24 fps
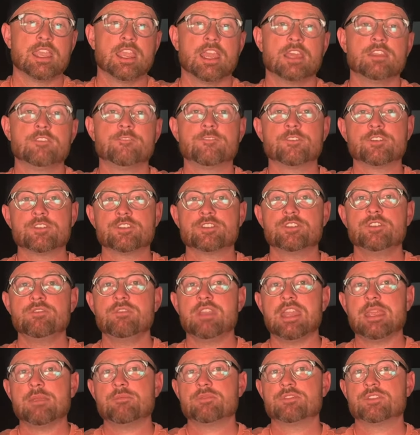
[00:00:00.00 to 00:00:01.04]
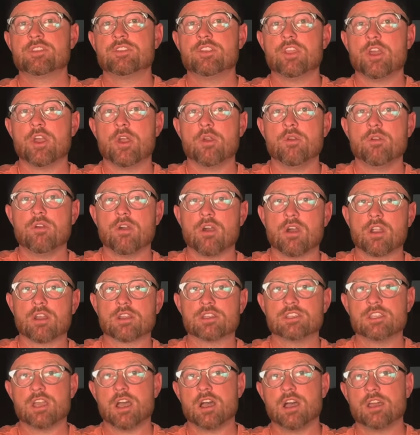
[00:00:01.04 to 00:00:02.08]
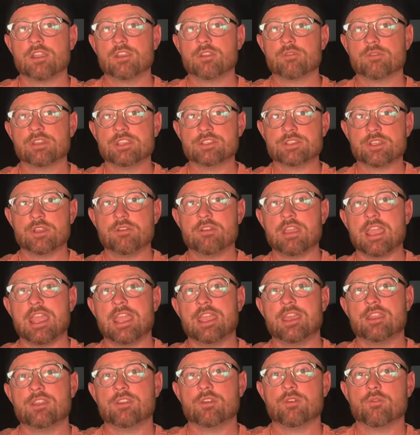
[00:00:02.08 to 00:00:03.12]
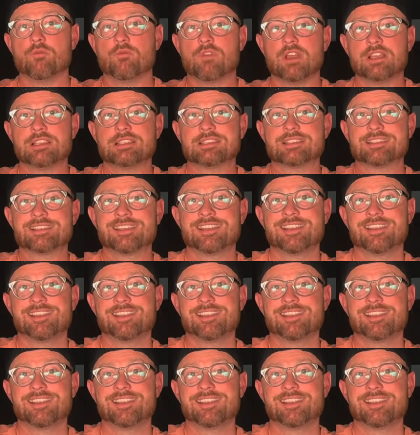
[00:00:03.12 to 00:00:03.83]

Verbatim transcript: And the first two names to know are Don Riso and Russ